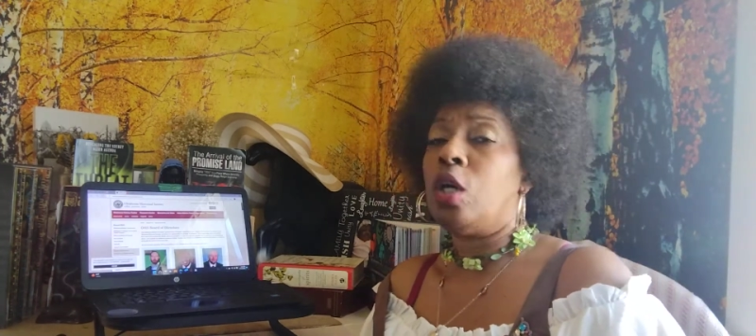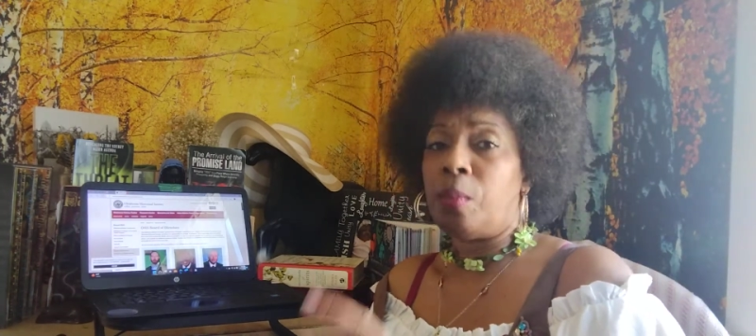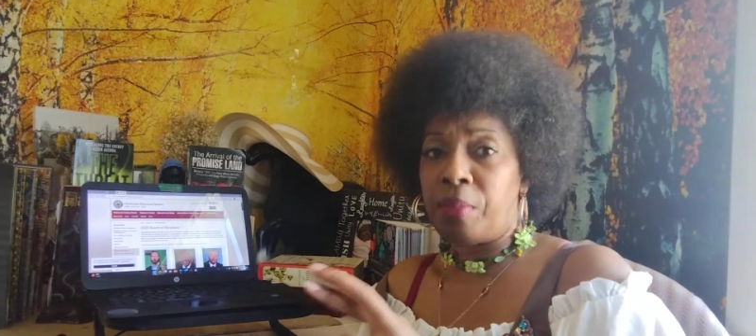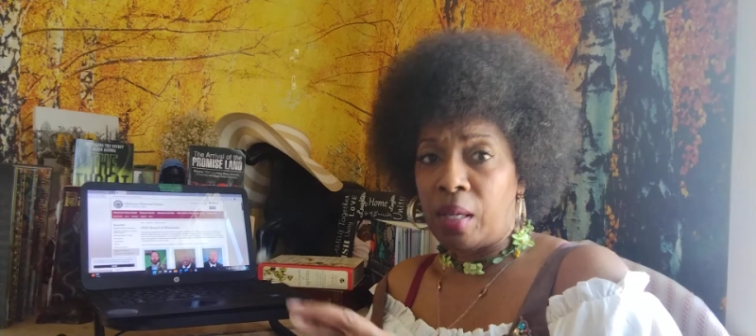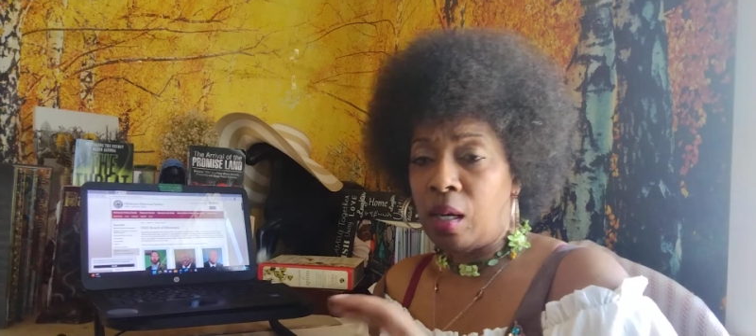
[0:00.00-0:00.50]
a,
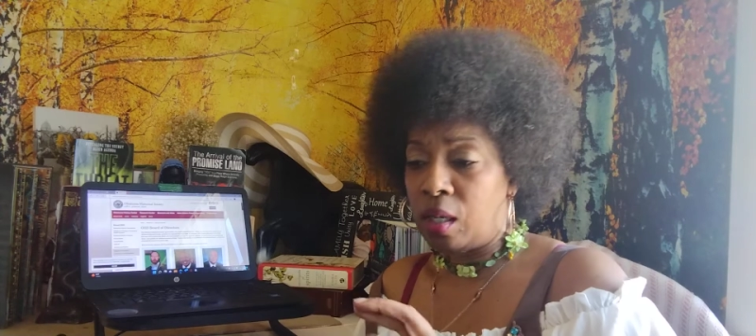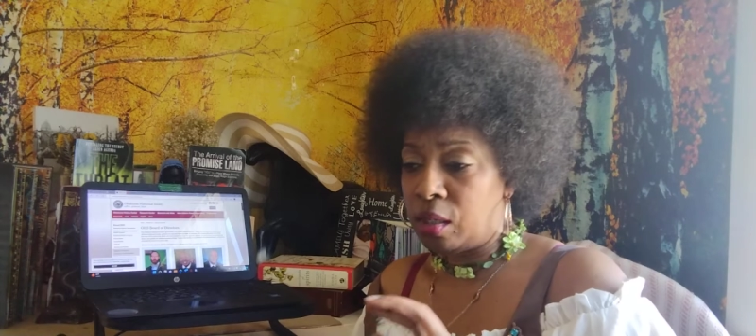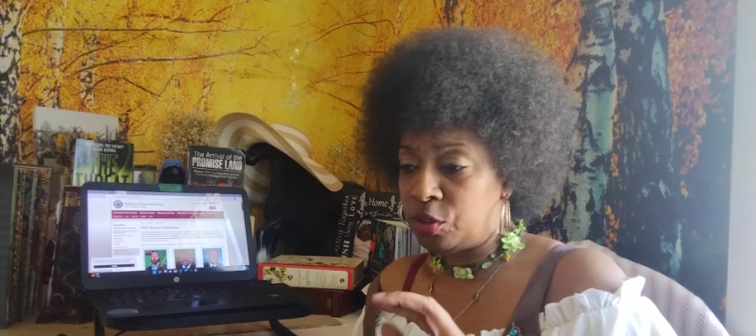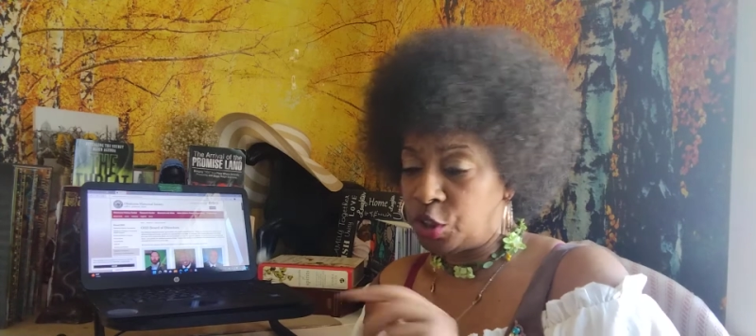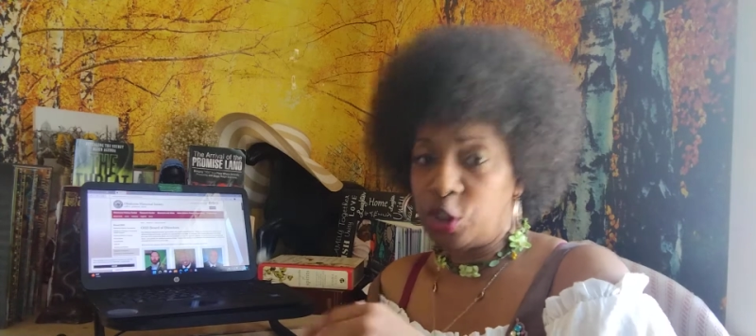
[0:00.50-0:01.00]
a
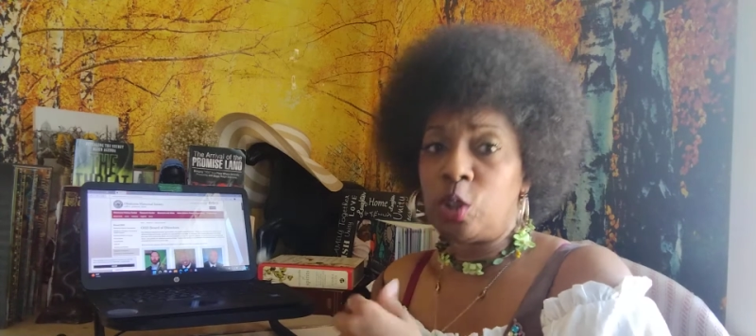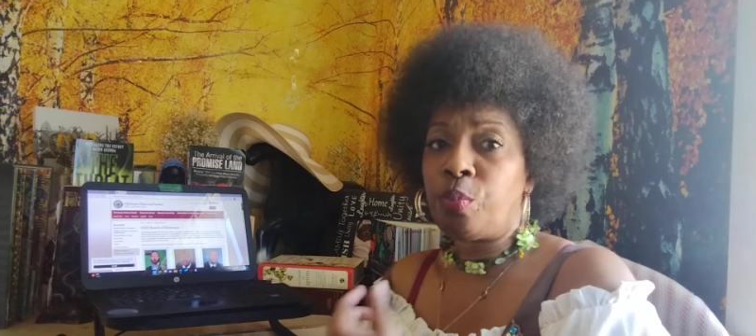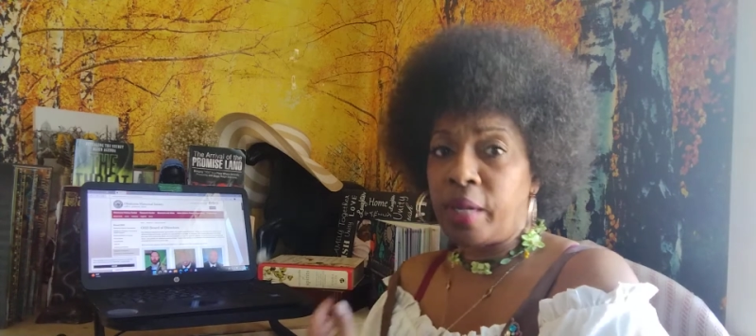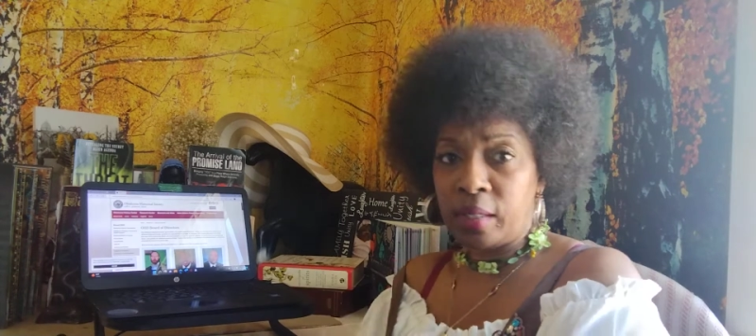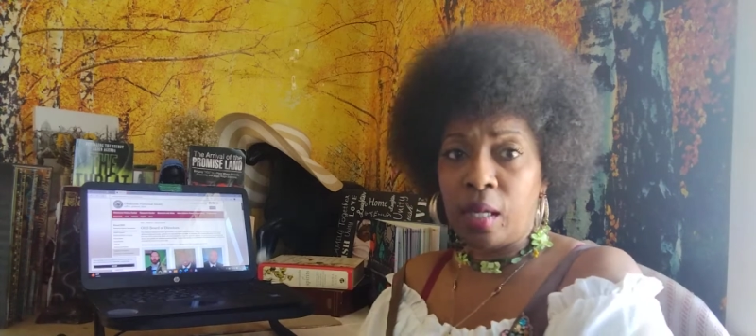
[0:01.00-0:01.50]
uh,
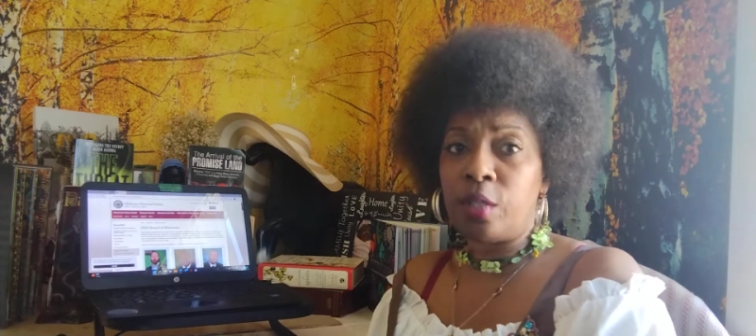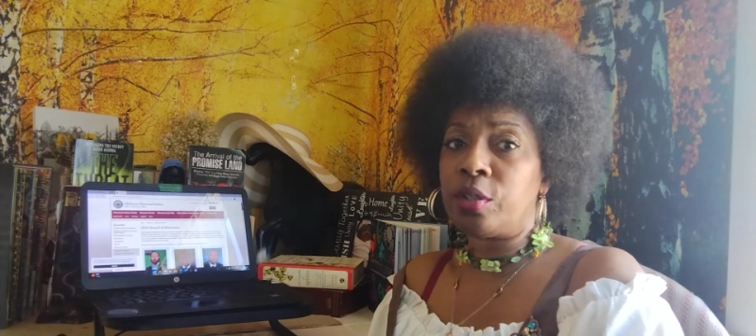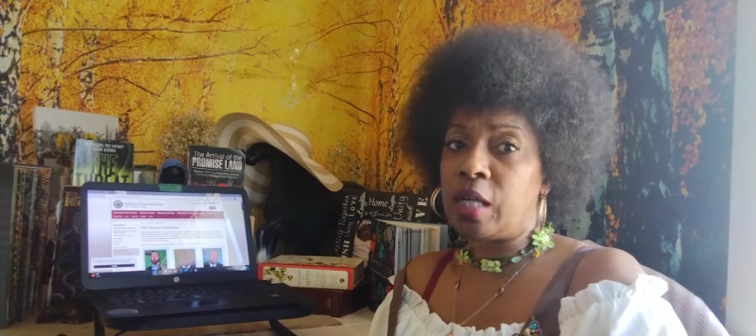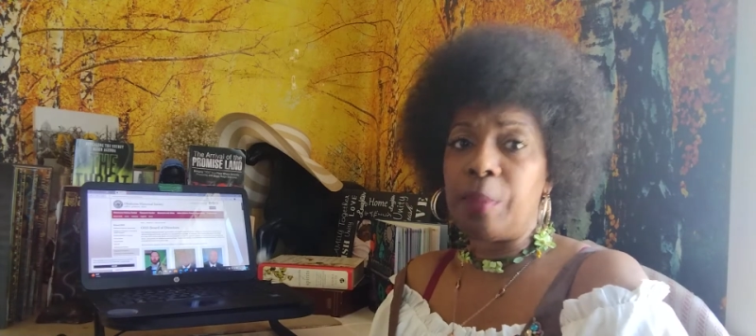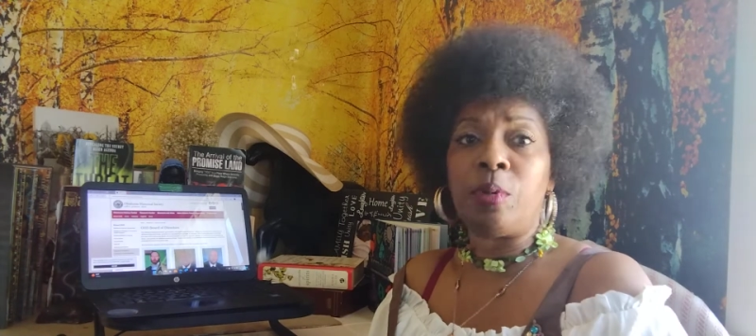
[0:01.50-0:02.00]
gingerbread
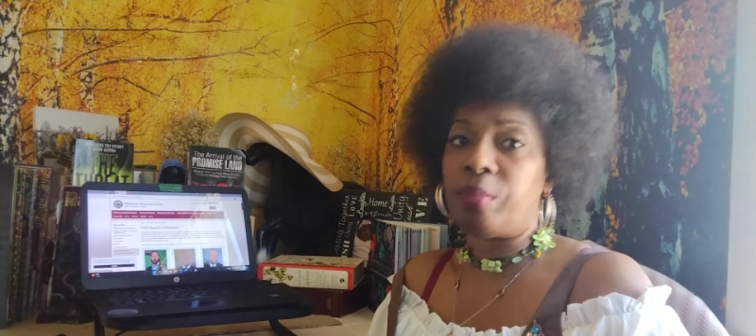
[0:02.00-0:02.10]
colored couple,